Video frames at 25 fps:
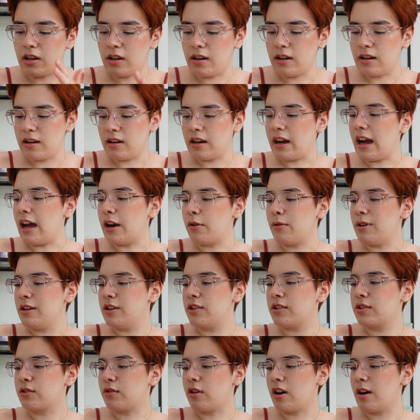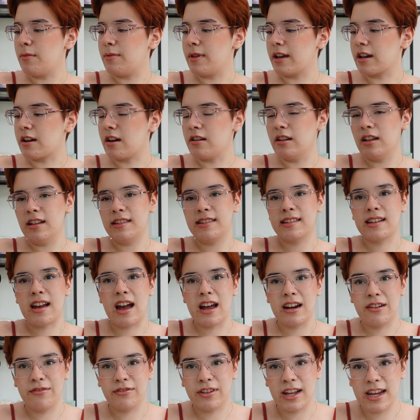How do I describe that colour? It's
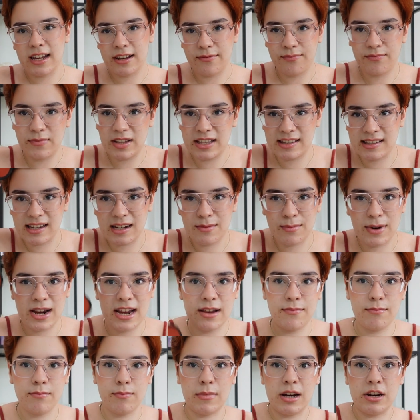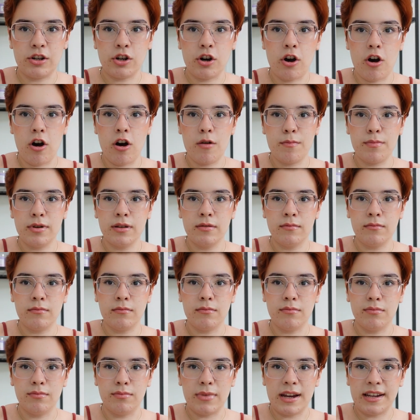kind of like, it's like my top,
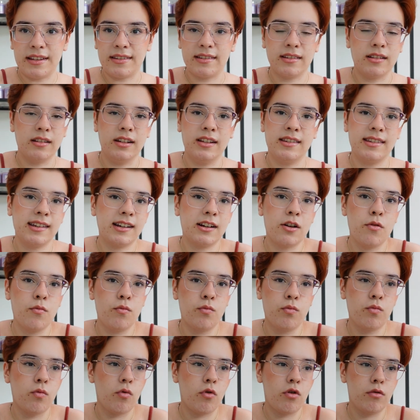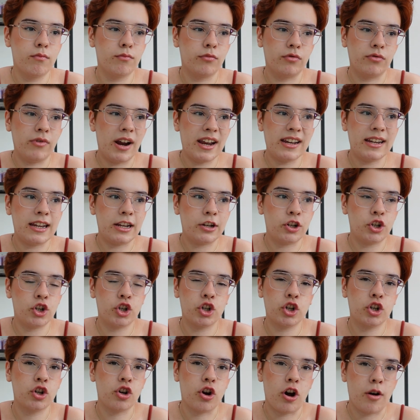basically. It's like a warm
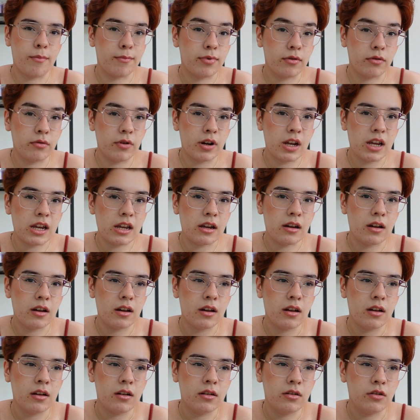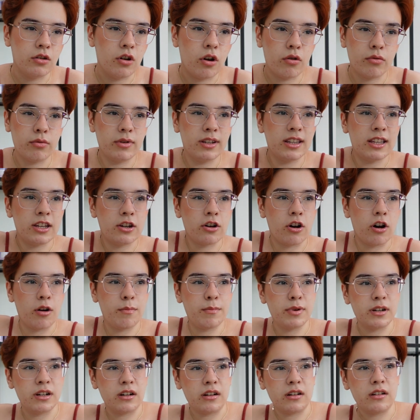reddish, coppery, not really
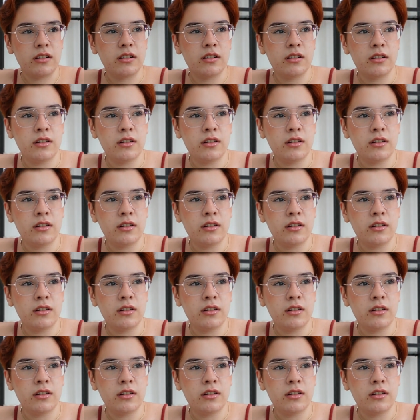copper.